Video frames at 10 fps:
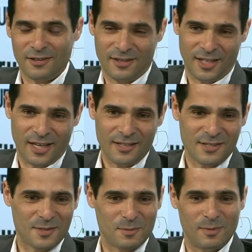
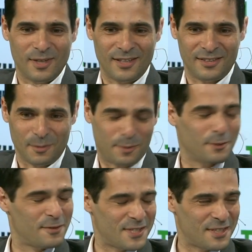yes, but the
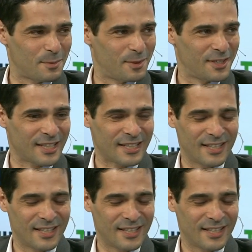proof is in the pudding.